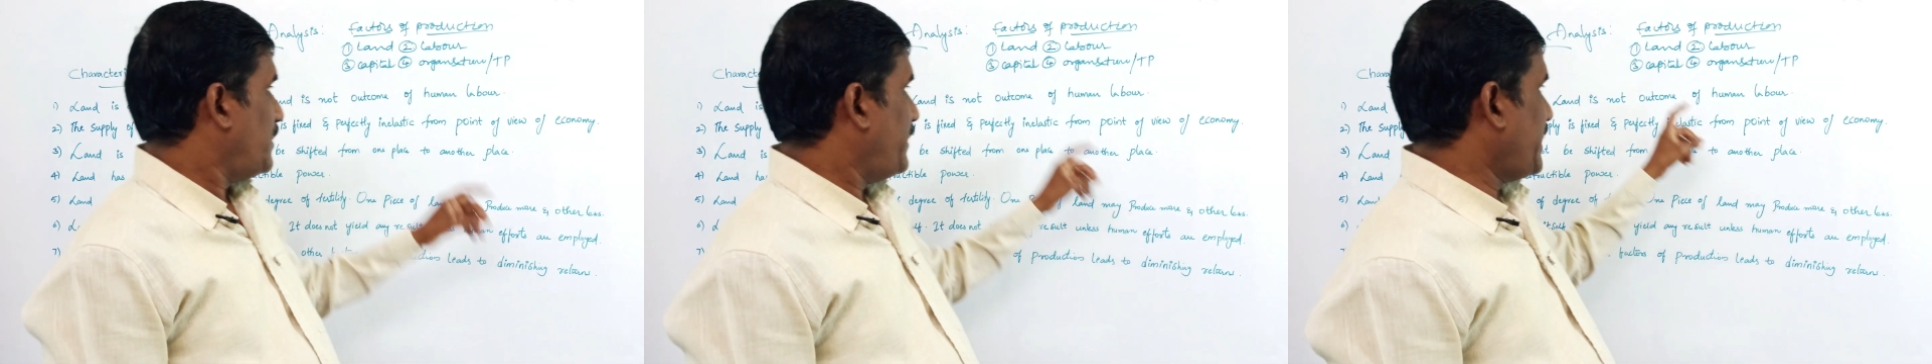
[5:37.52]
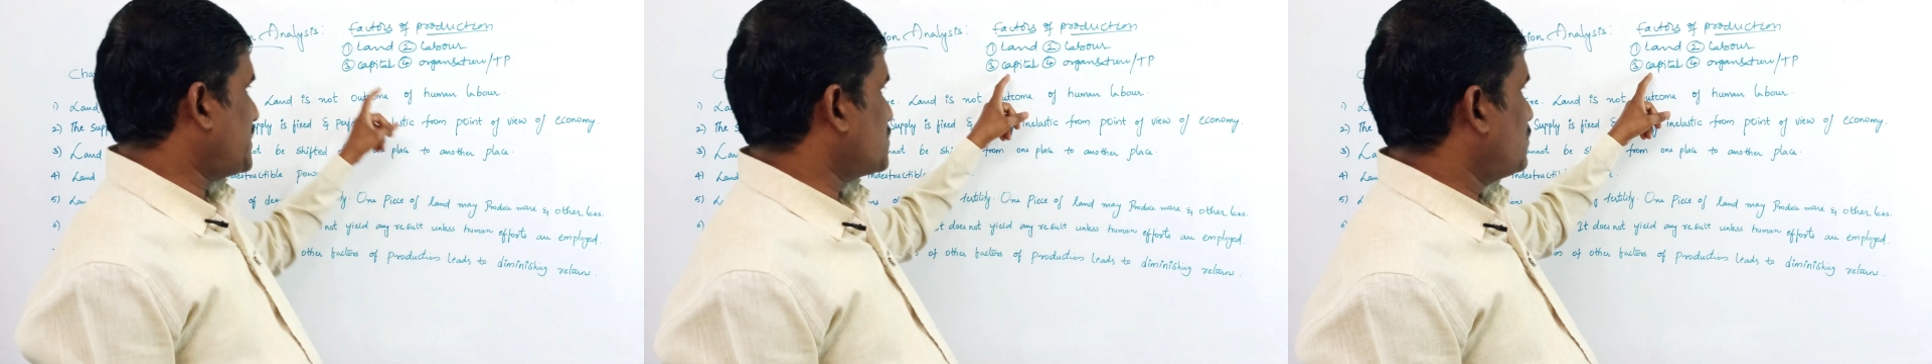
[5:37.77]

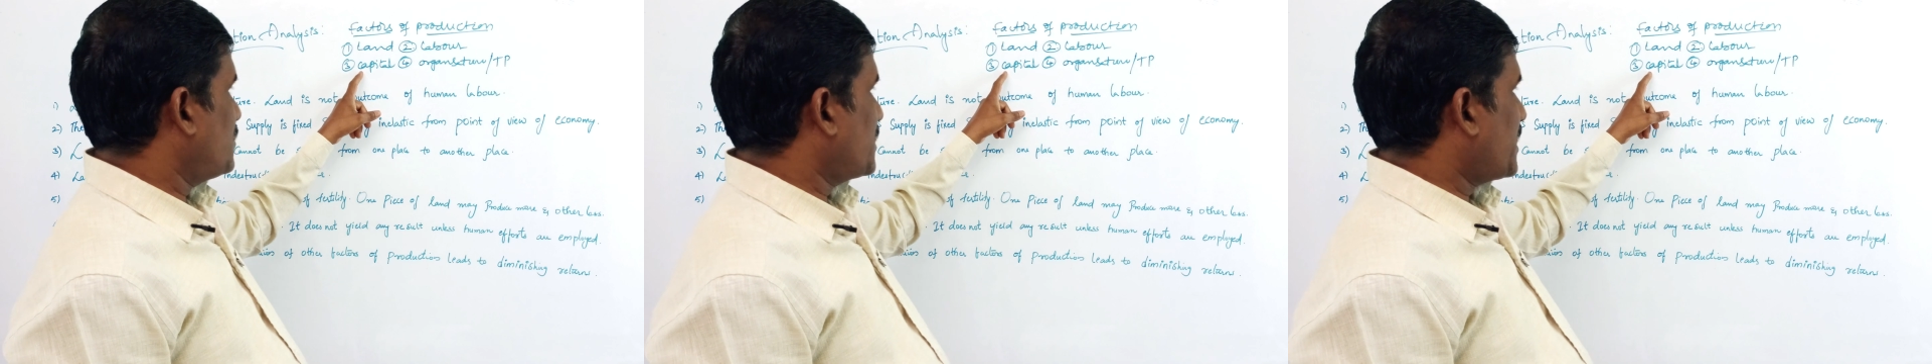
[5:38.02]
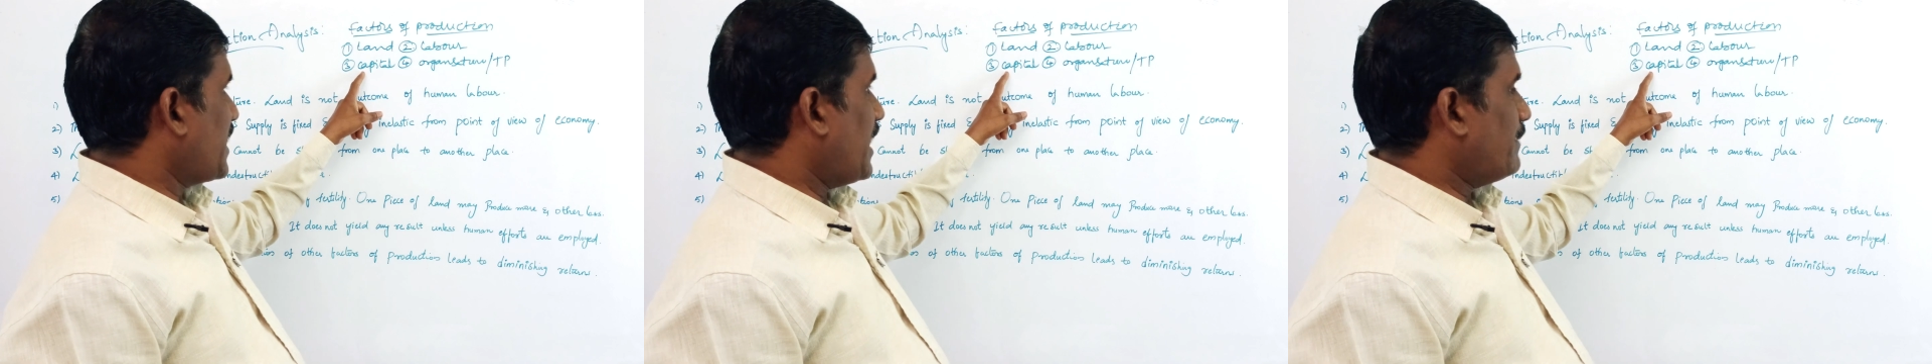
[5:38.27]
Next,
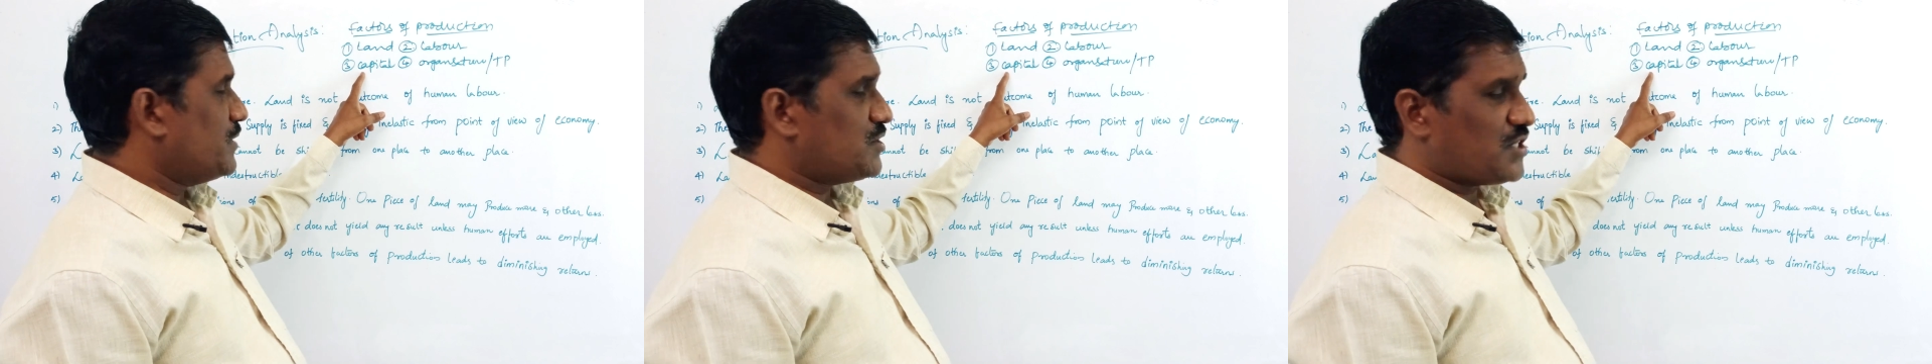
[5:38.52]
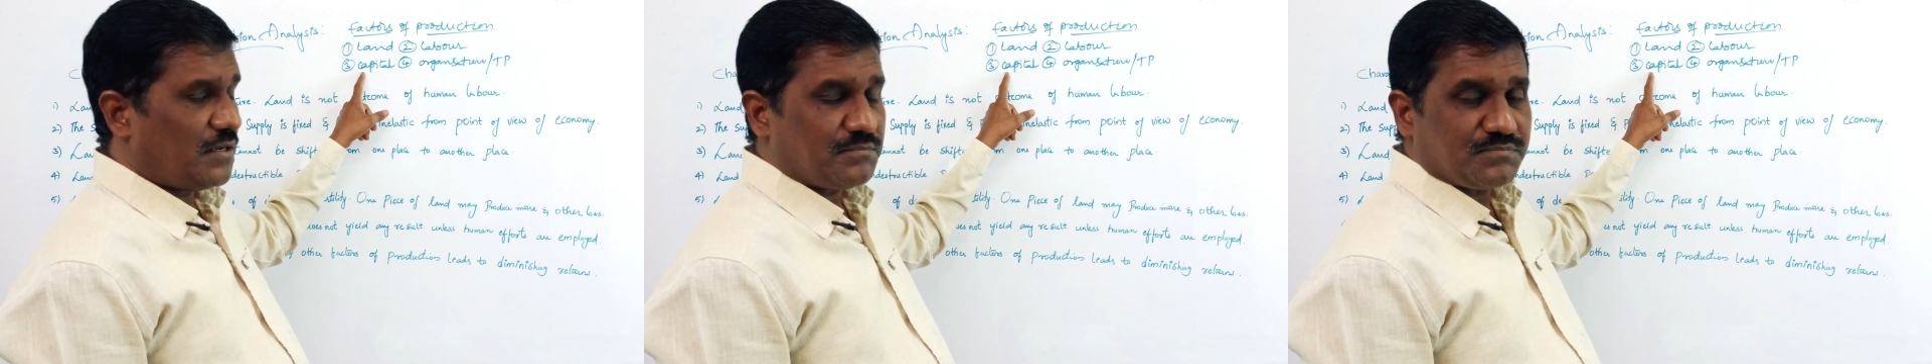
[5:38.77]

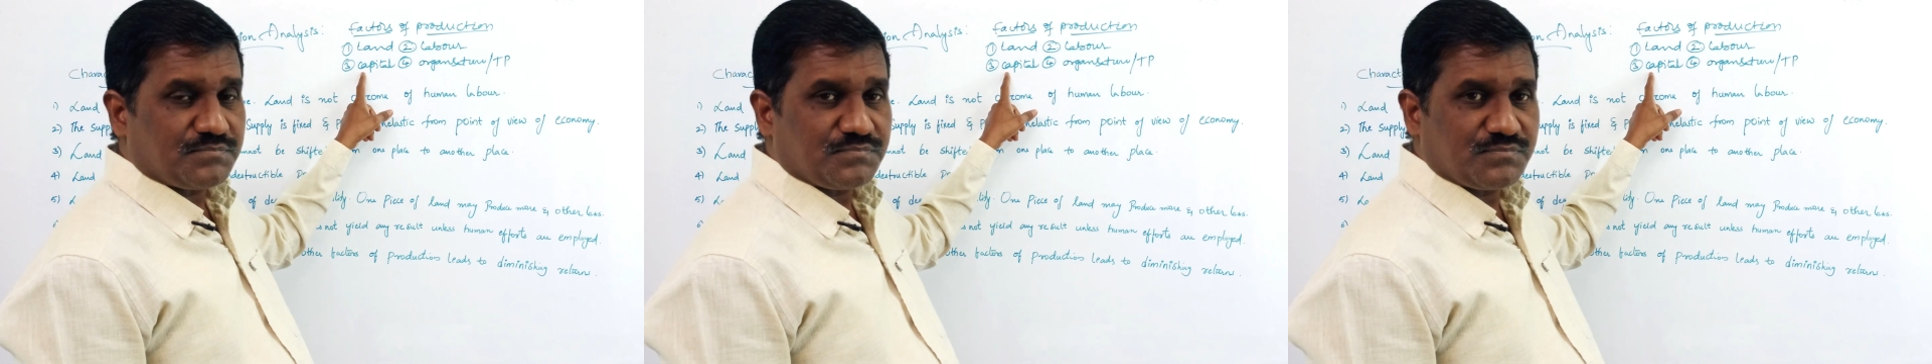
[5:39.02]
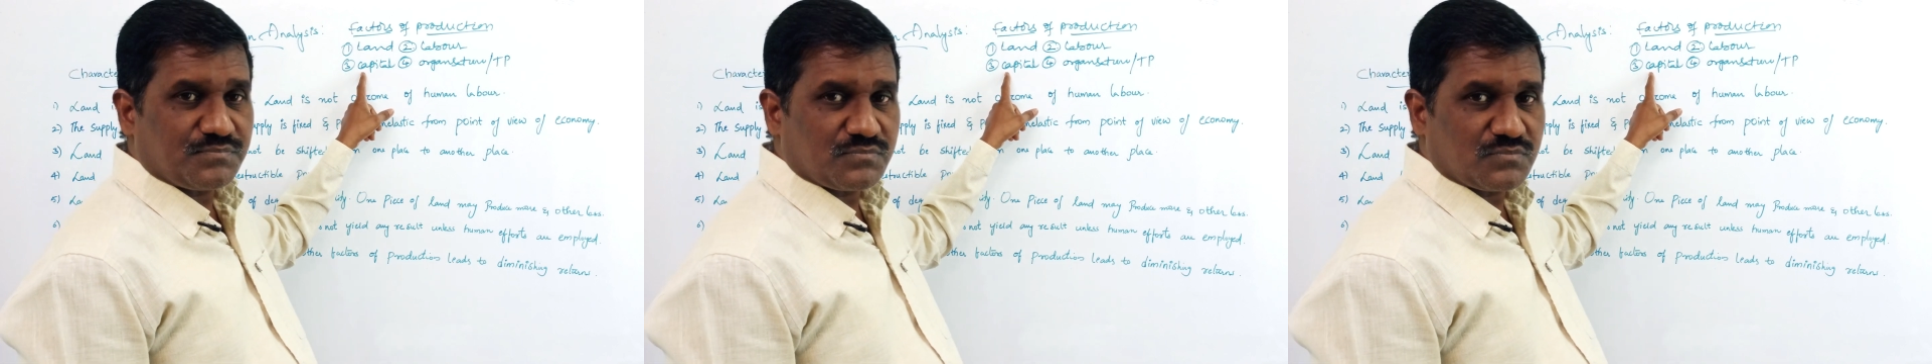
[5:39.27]
capital.
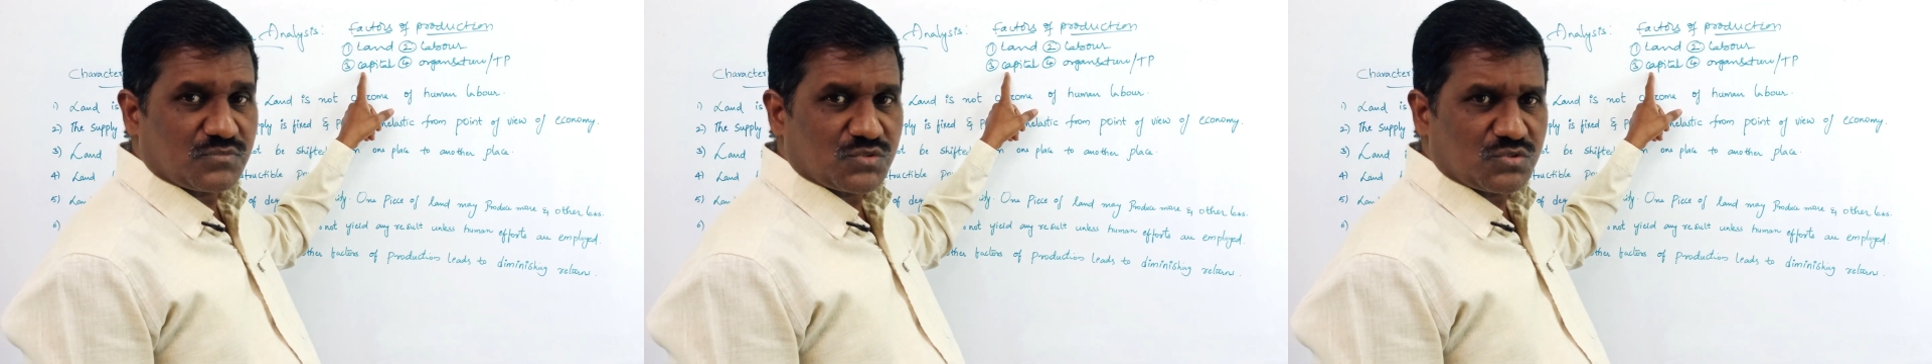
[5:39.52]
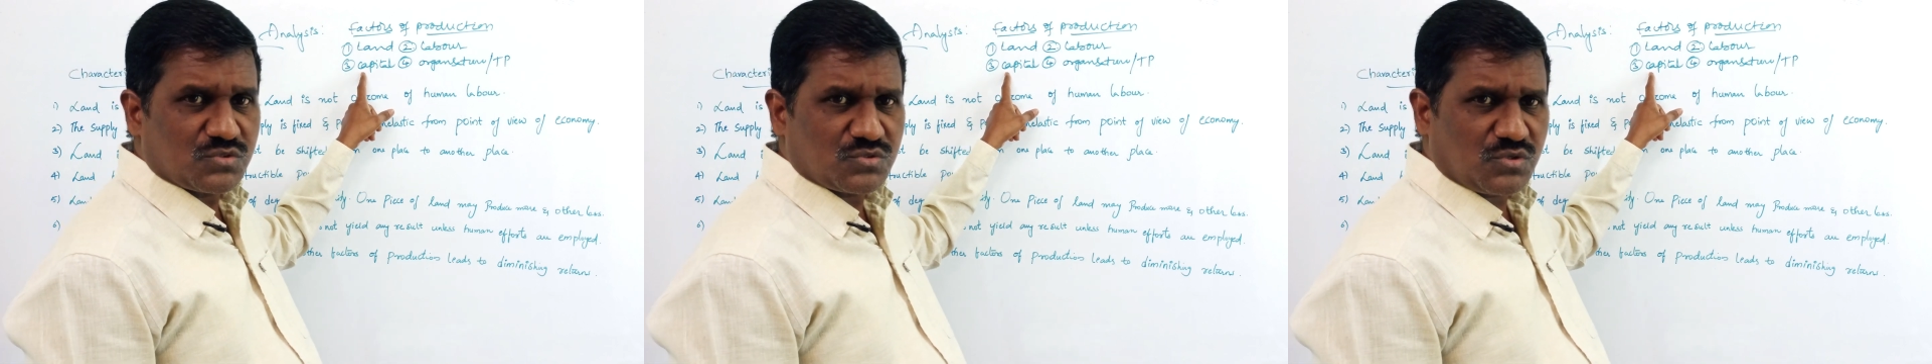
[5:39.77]

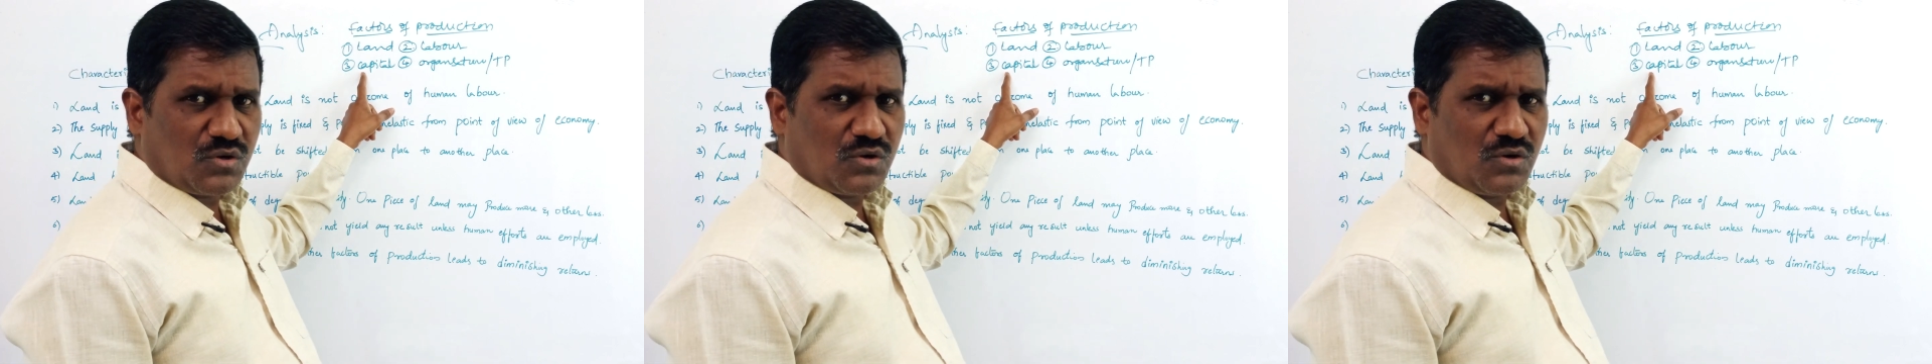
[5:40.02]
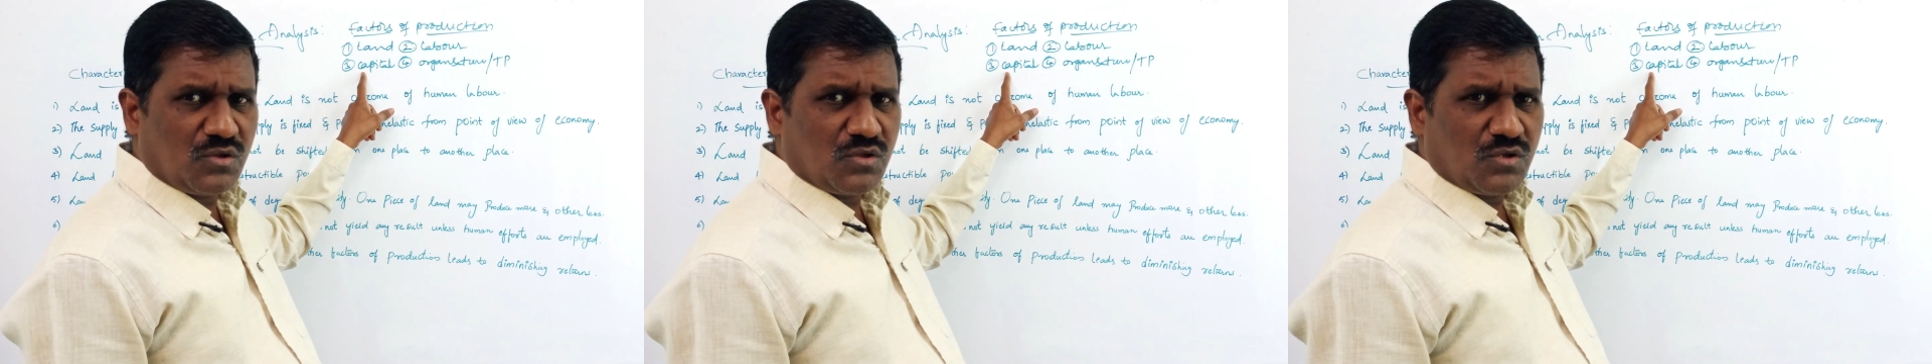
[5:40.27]

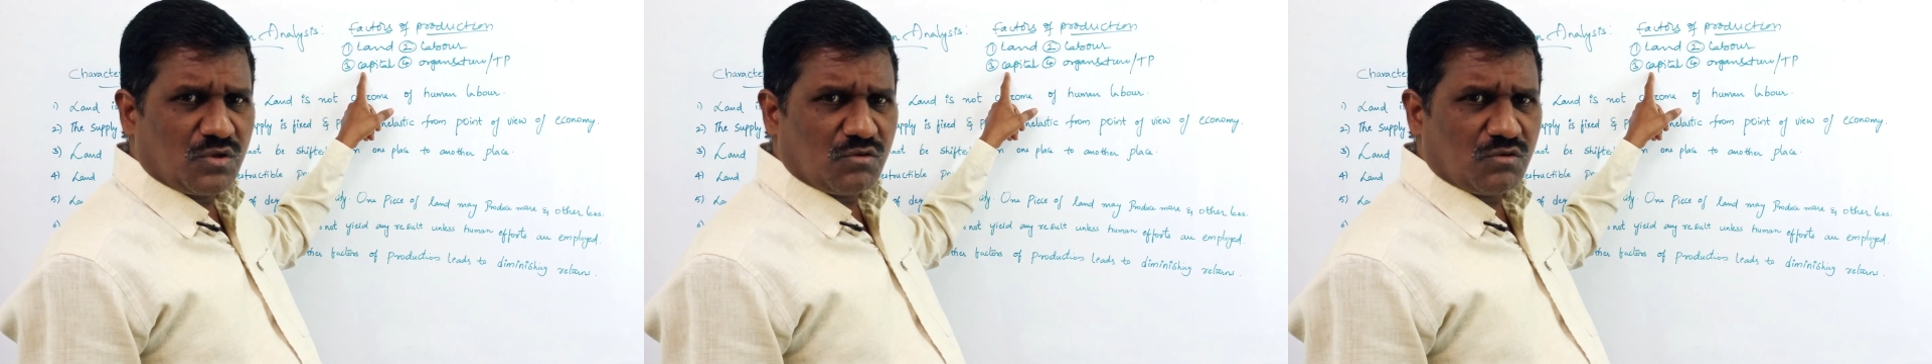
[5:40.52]
So